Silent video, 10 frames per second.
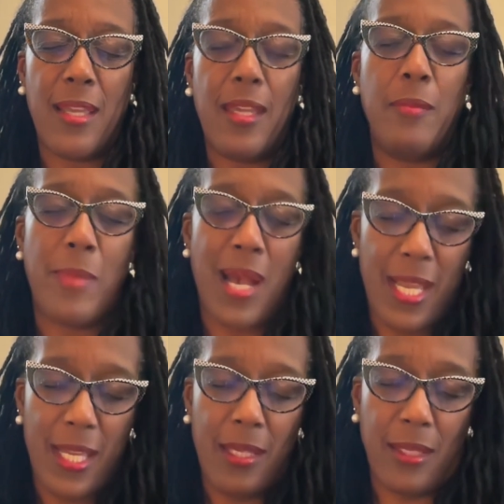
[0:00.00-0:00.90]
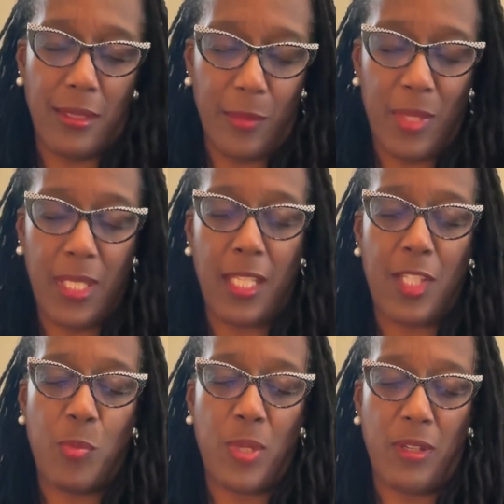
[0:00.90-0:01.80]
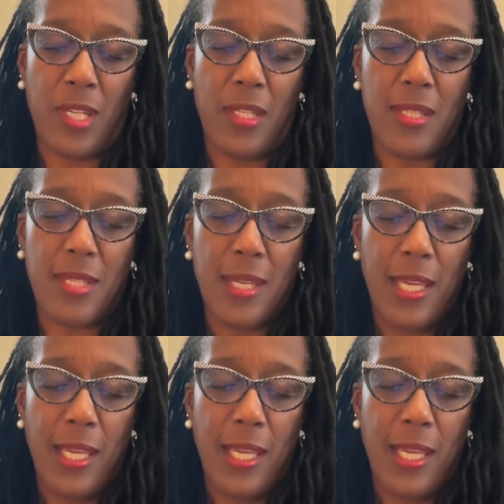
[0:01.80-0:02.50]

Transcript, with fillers: in my limited experience,